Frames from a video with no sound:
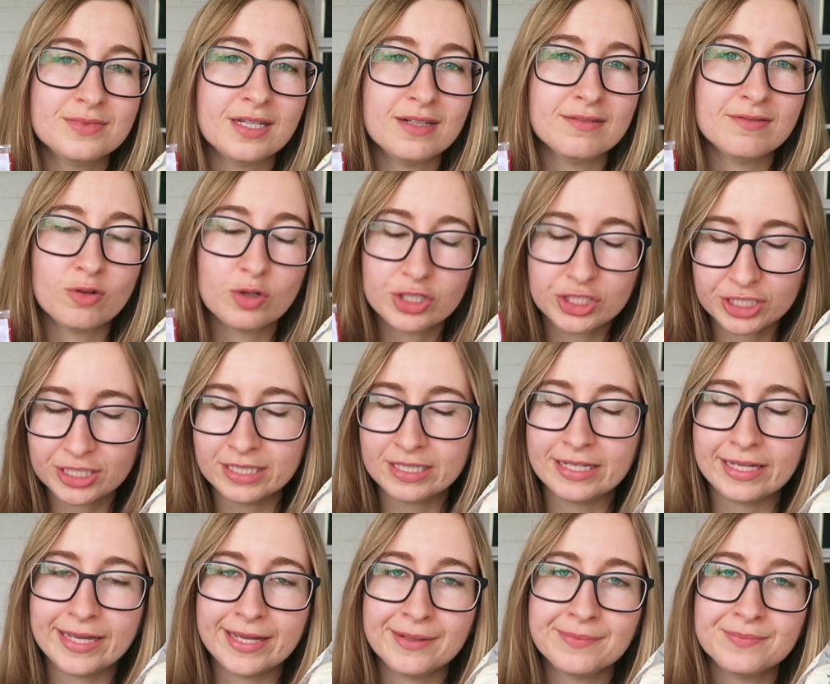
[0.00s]

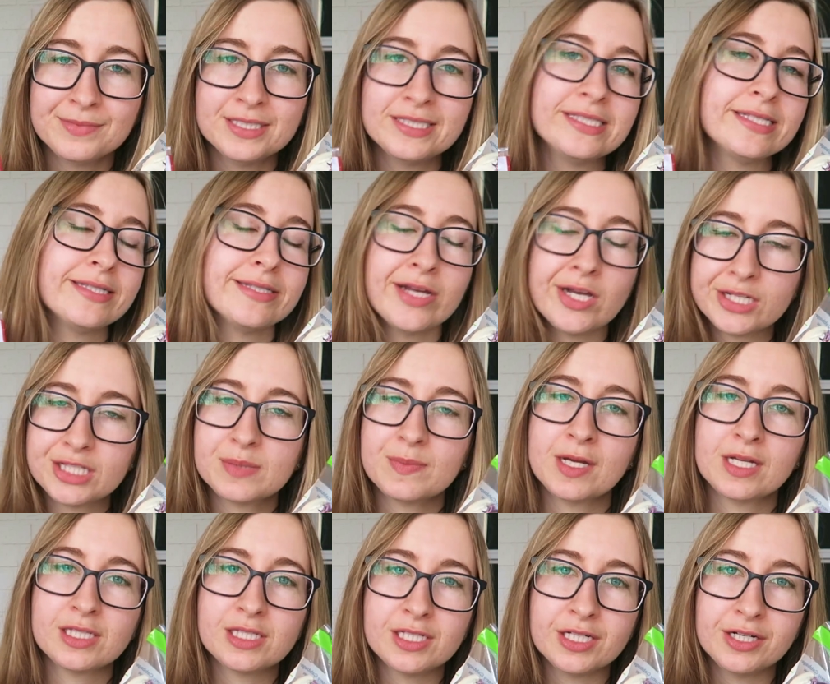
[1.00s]
Unfortunately, this is not
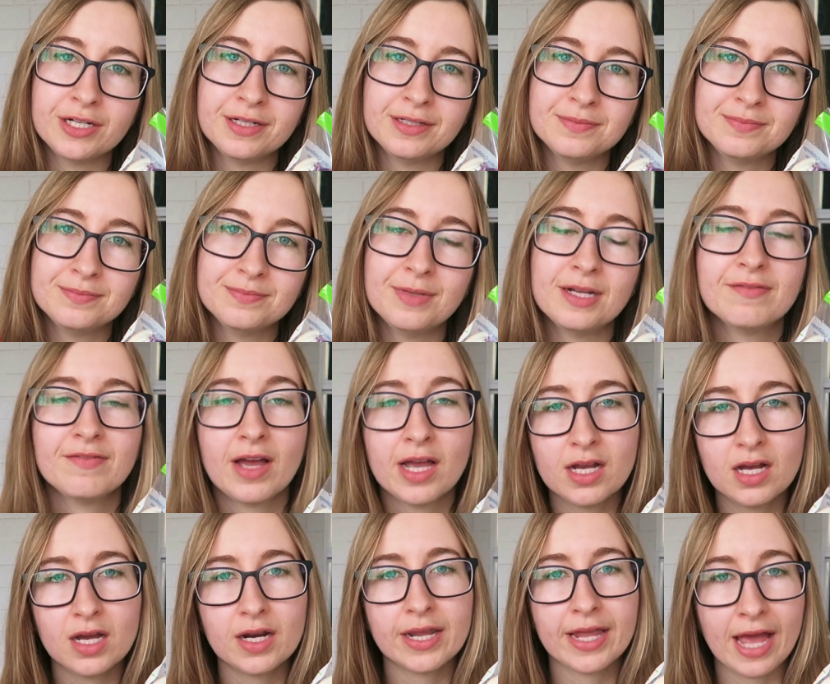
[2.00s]
sponsored, but if I
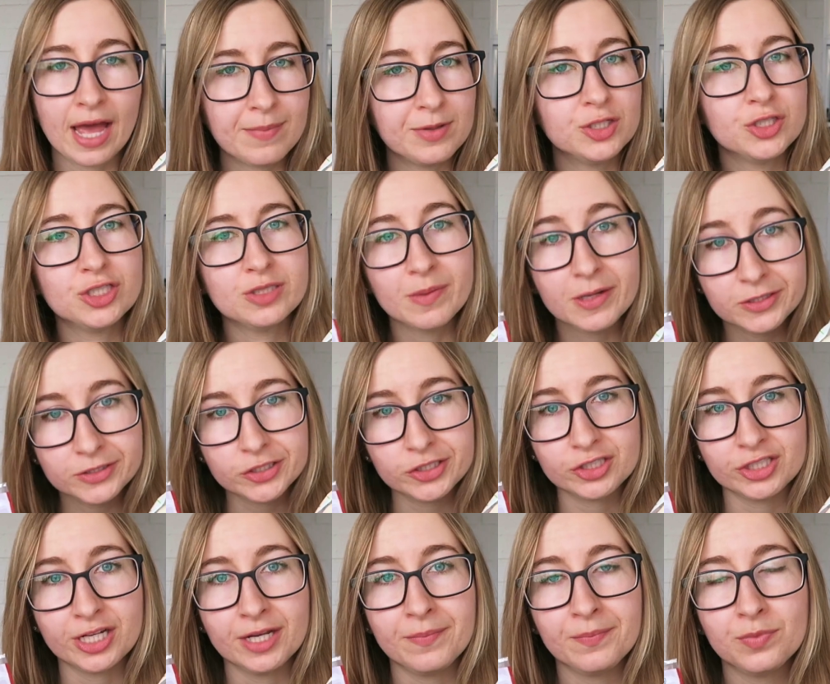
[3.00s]
got a cabbage
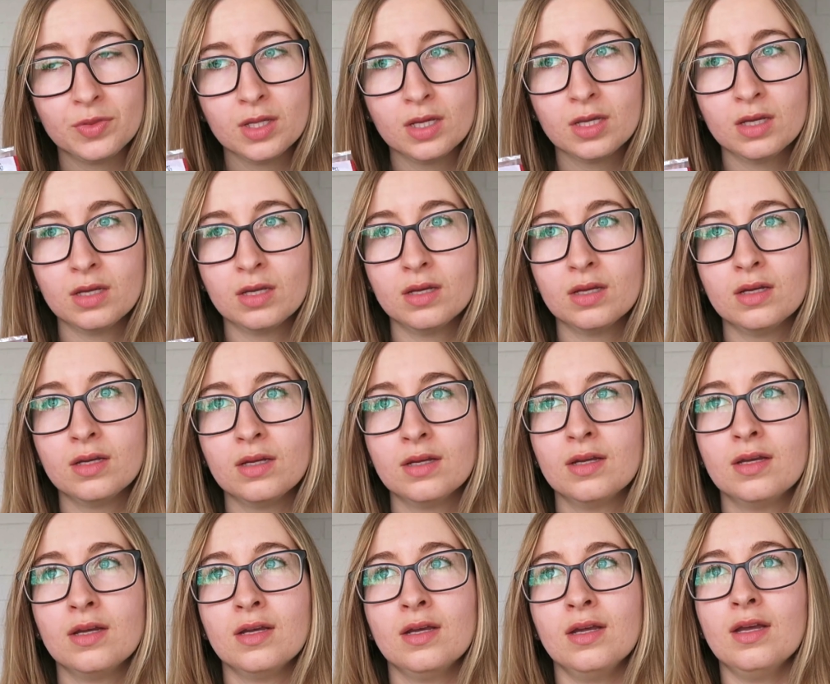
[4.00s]
sponsorship,
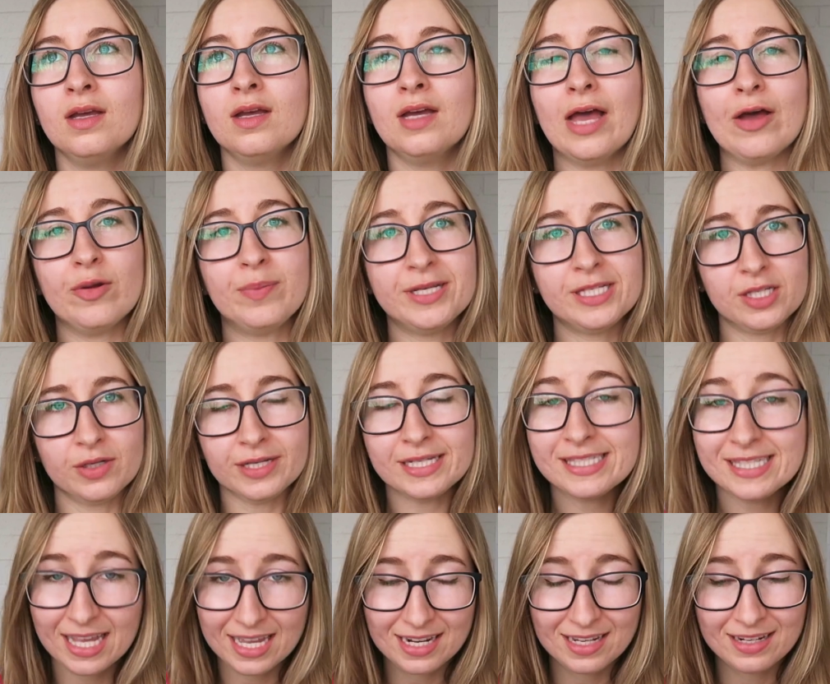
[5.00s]
I'd be so
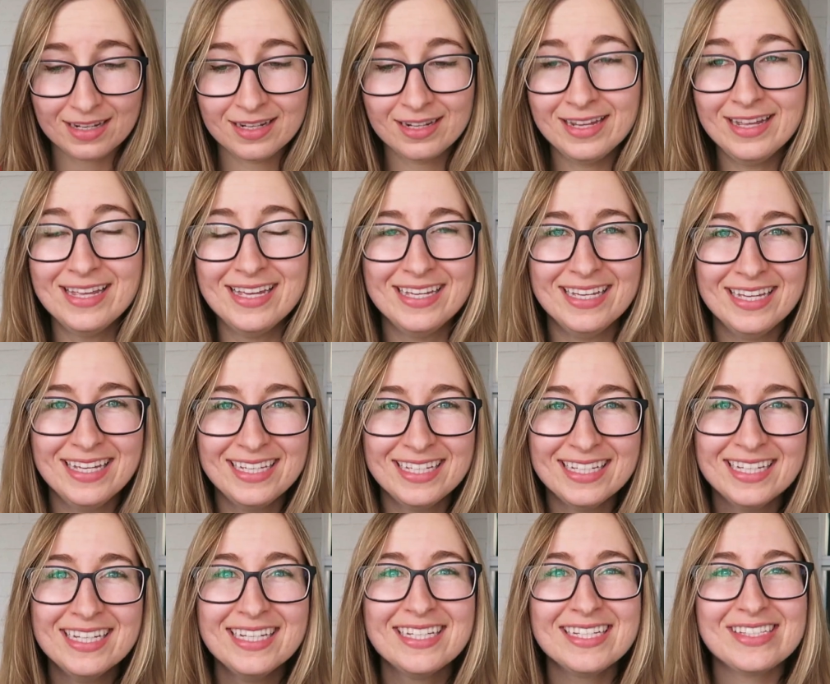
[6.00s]
excited.
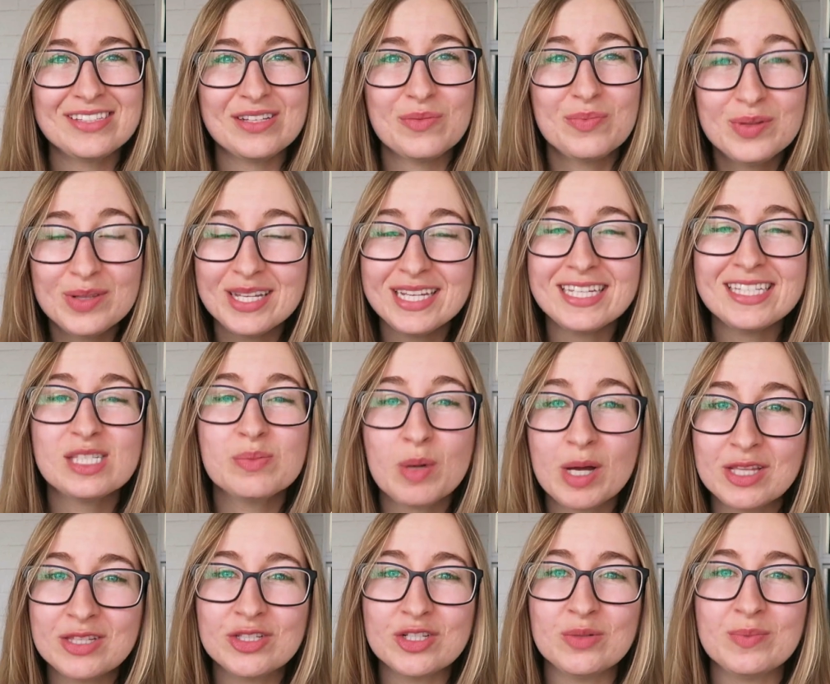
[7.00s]
So please
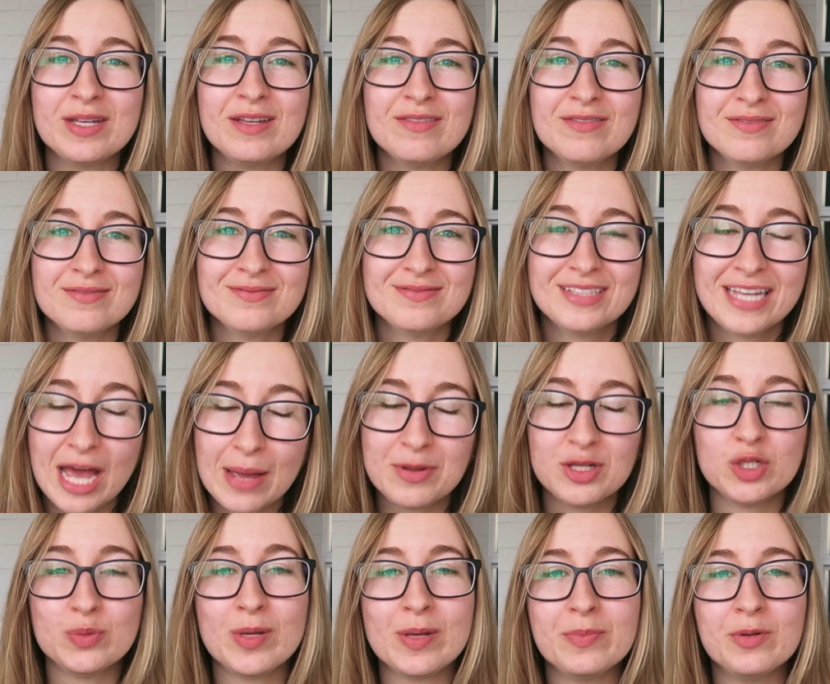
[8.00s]
sponsor me,
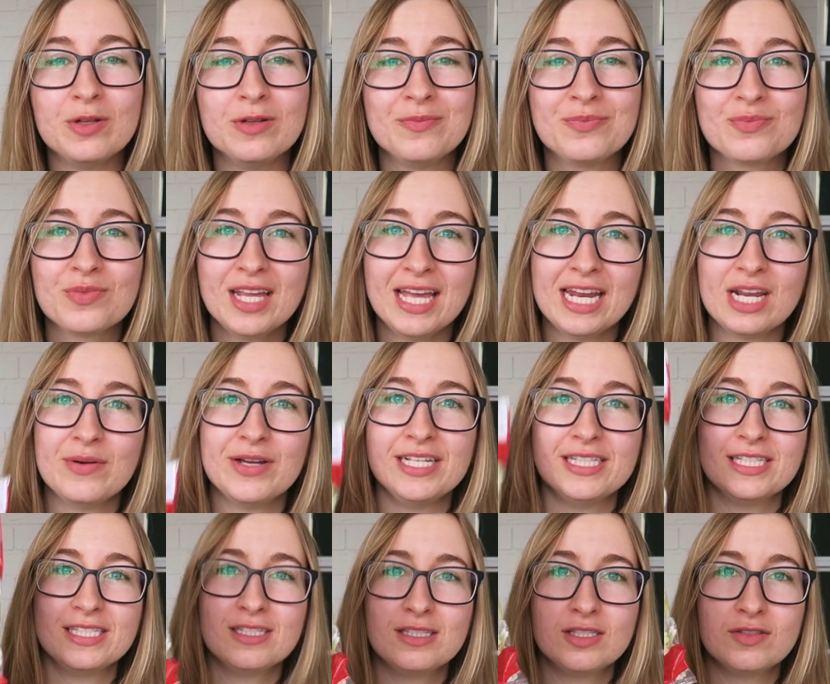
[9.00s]
cabbage people. Anyways,
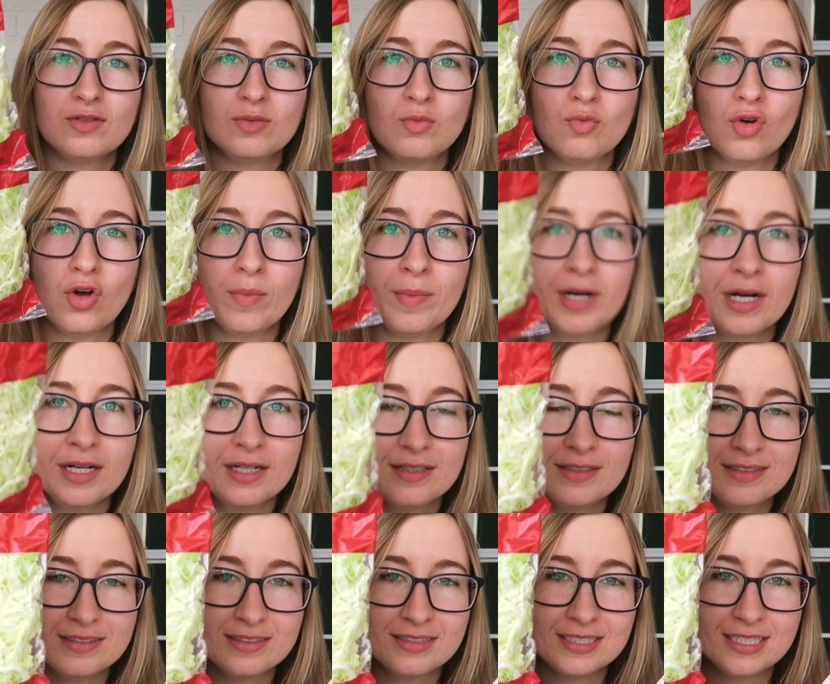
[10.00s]
this is from Walmart.
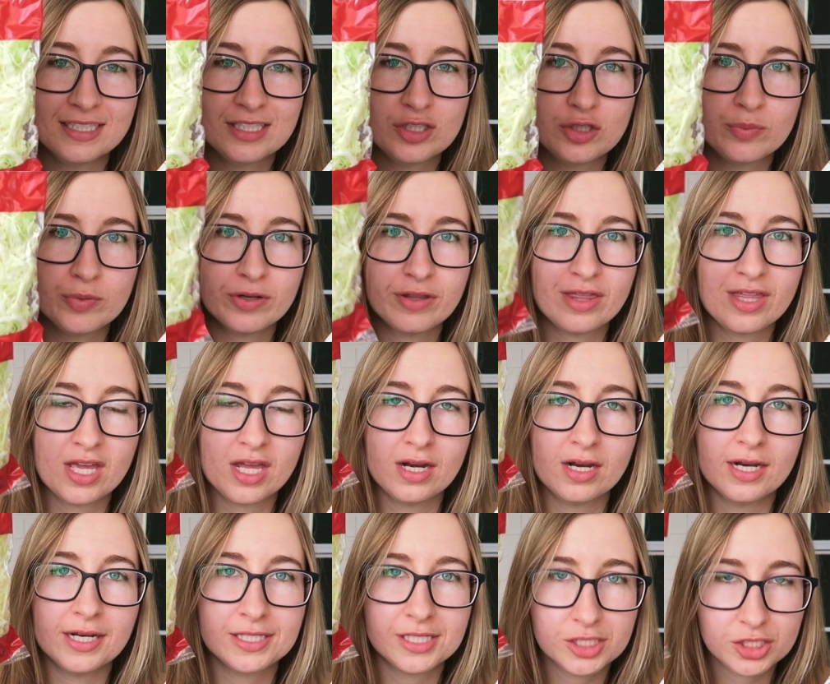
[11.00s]
It's super thin
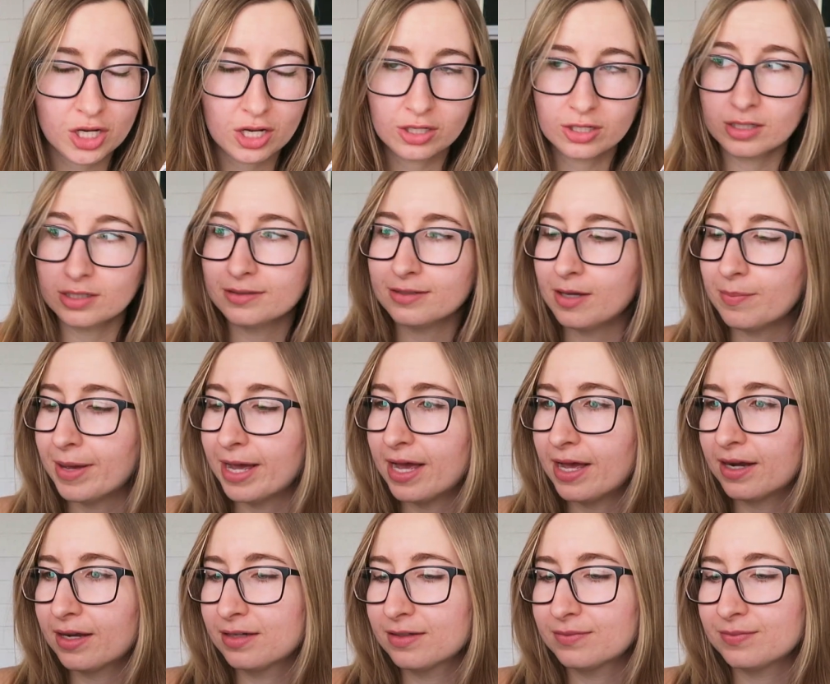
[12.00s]
and it's a dollar a
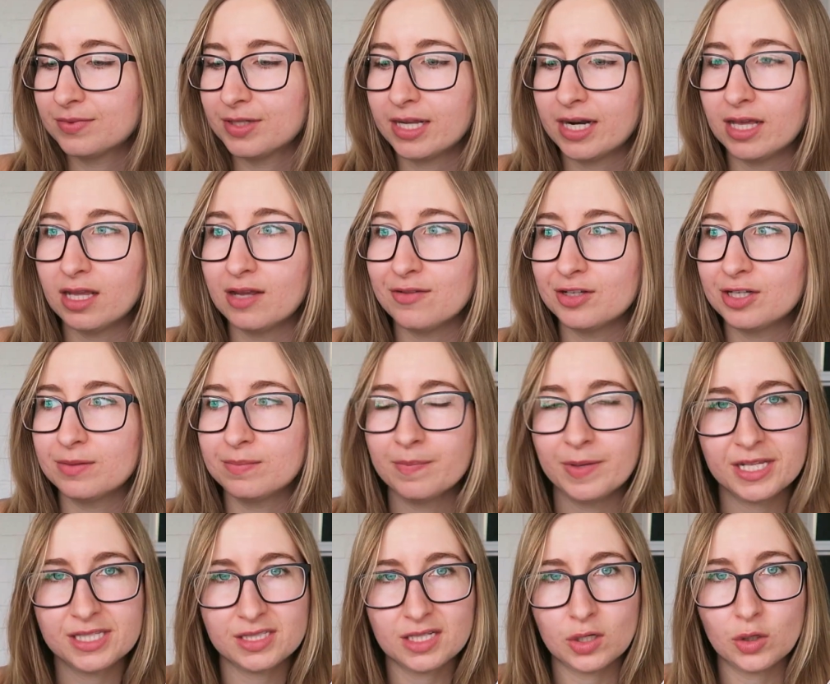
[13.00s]
bag, and I love it, but
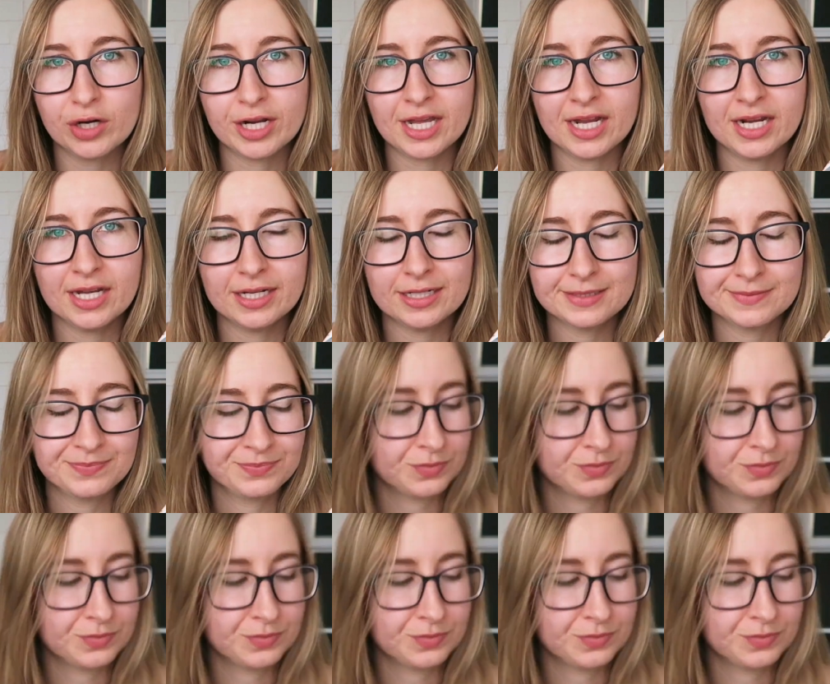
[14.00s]
it's not organic.